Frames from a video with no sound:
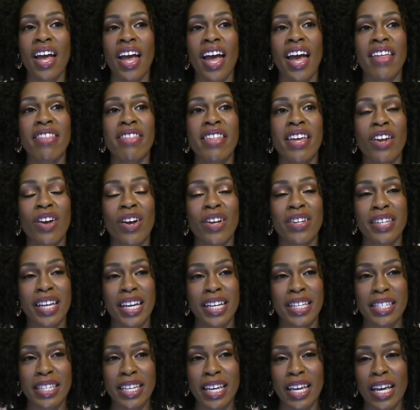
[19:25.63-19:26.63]
And then on
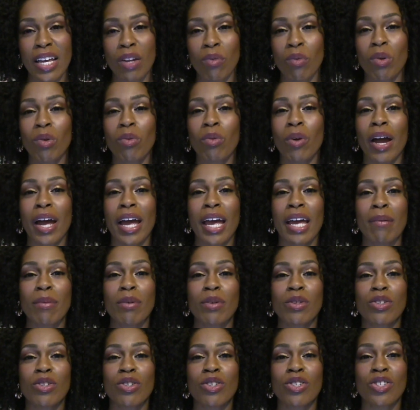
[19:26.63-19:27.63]
day 10, we were
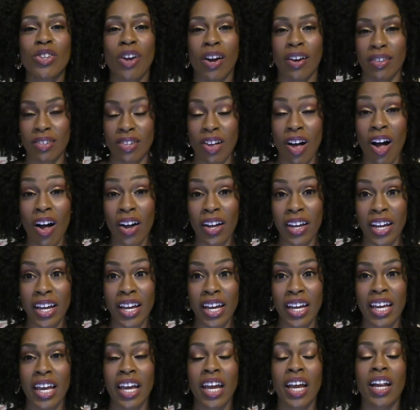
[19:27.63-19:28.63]
able to start
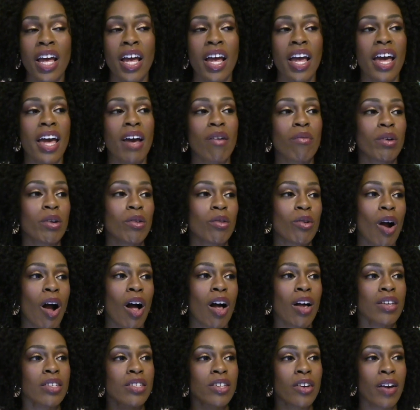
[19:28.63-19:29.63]
talking again, and we were
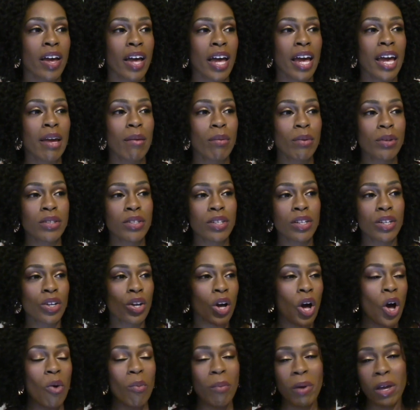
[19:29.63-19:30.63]
also able to
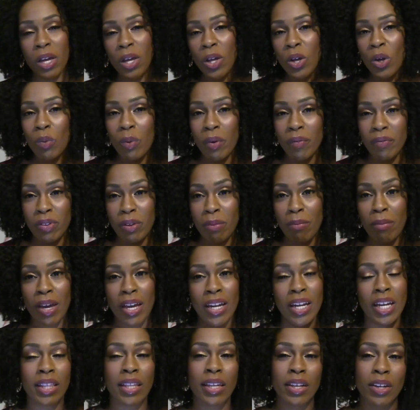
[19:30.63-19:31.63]
commingle with the
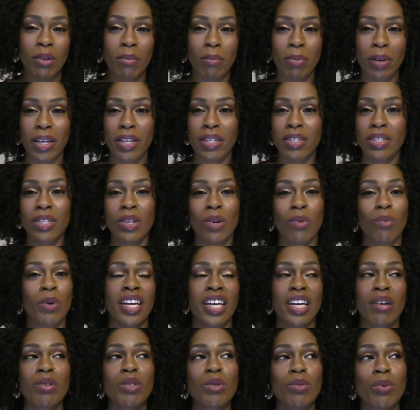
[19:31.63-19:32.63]
men a little bit. So
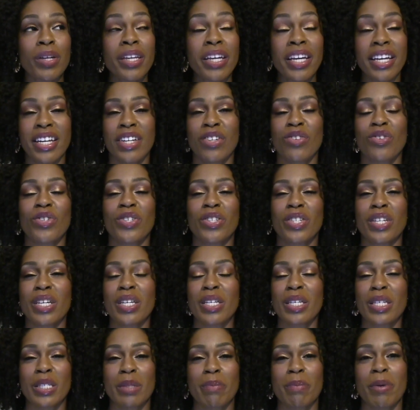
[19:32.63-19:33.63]
it was really an
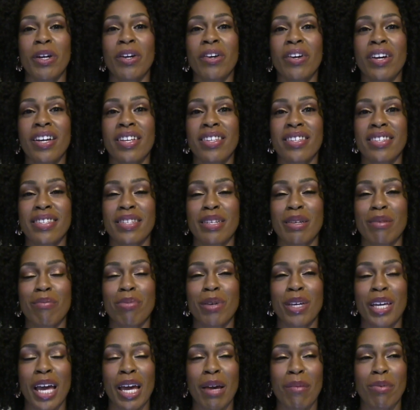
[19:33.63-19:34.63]
interesting experience to
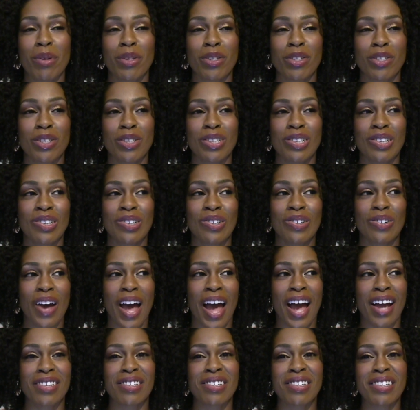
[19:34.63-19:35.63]
be able to
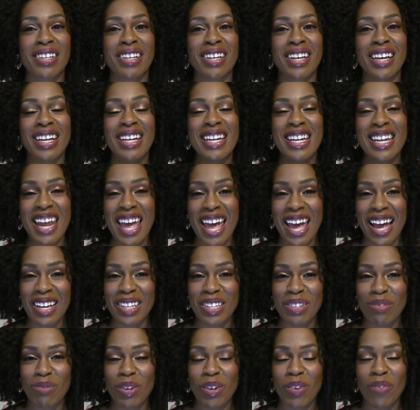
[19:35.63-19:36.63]
actually
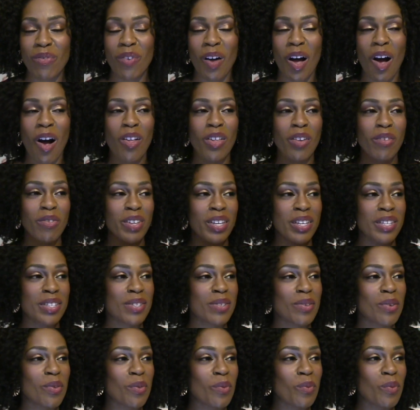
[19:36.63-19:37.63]
connect with all of
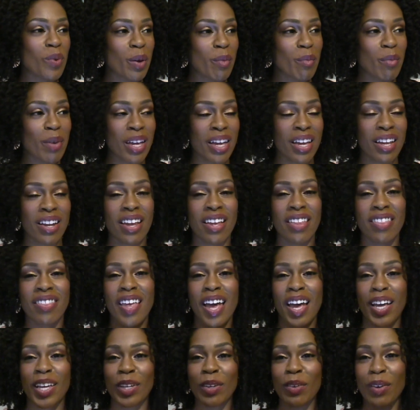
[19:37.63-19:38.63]
these women
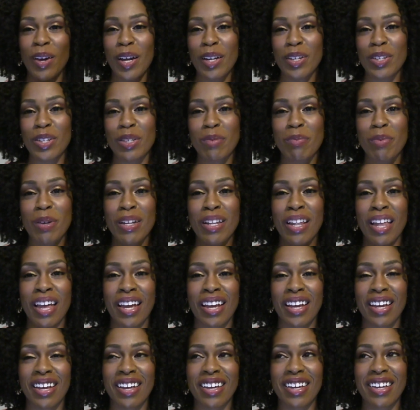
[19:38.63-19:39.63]
that you had just been
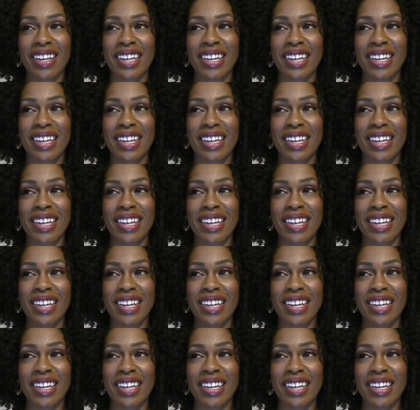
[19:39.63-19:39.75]
like